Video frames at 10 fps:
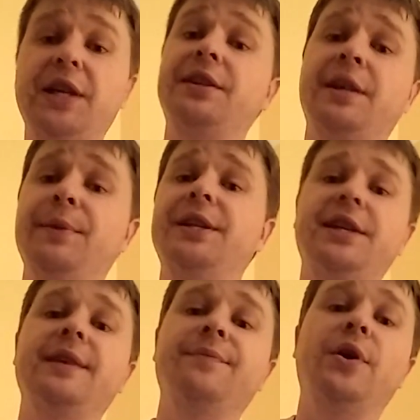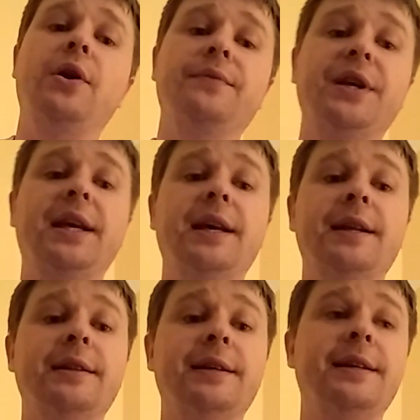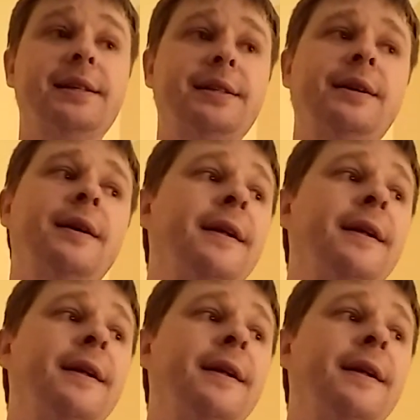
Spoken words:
getting Comenti involved again at least.